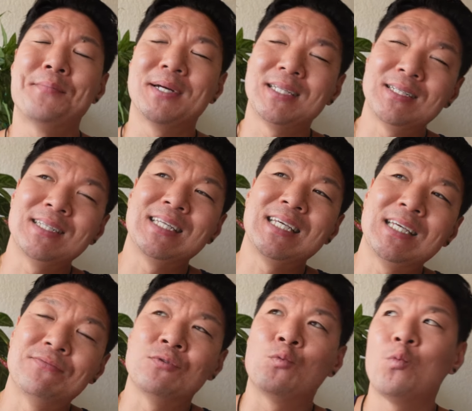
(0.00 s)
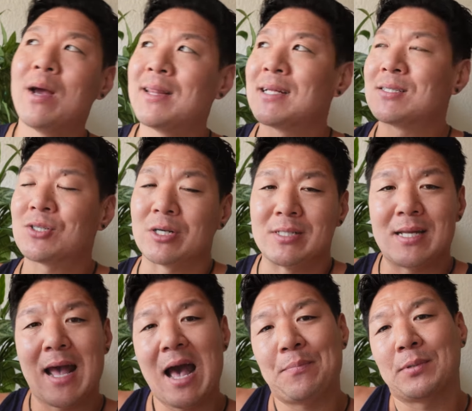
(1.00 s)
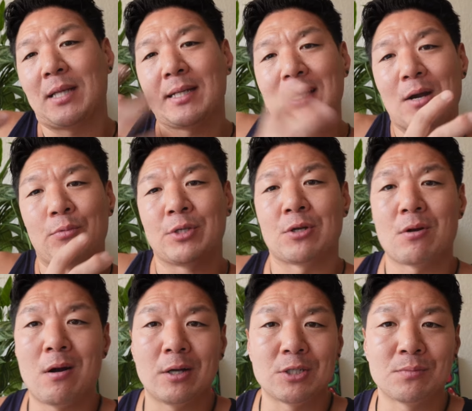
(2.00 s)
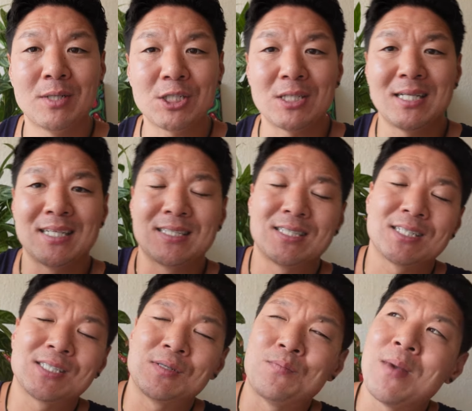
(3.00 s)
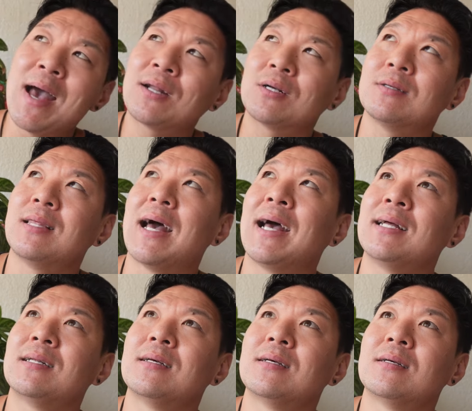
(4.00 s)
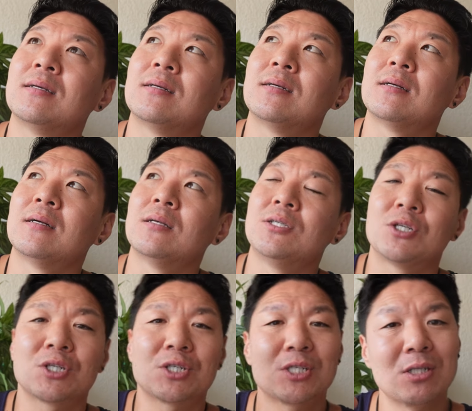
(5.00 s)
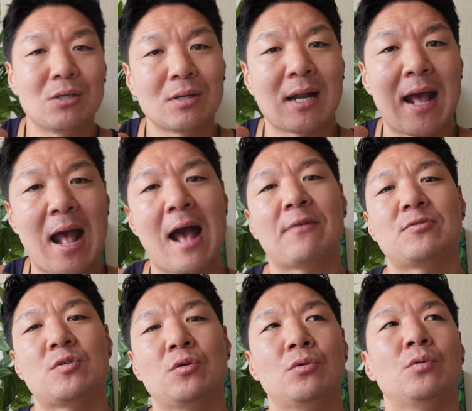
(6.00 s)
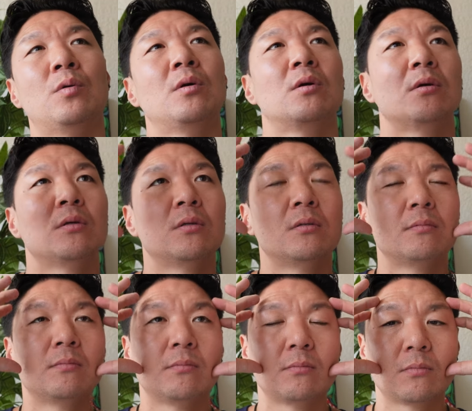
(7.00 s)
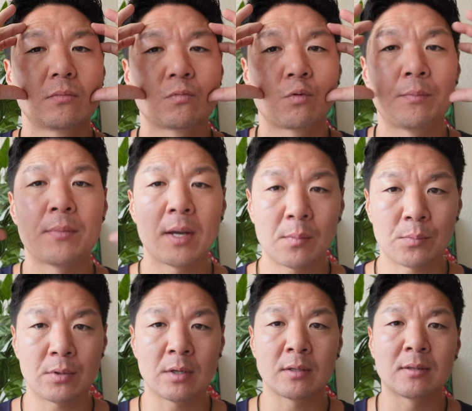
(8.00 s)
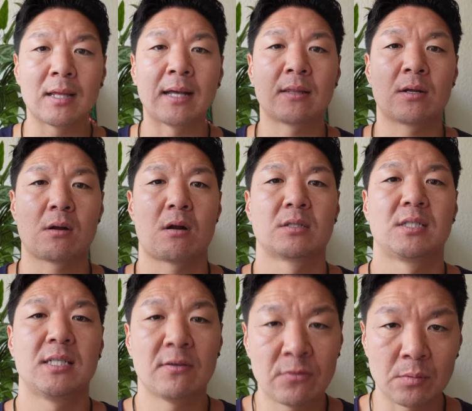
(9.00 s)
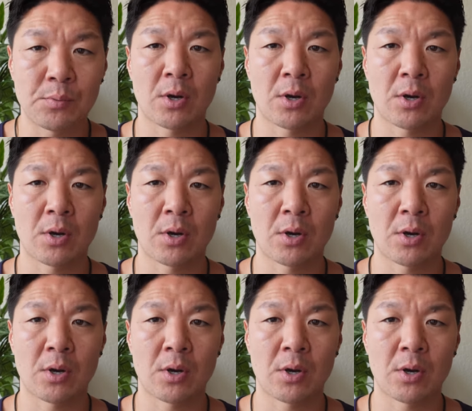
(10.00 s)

But even when that starts to happen like that, when you're on your mission, it doesn't matter that you're still going to have to remember that there are different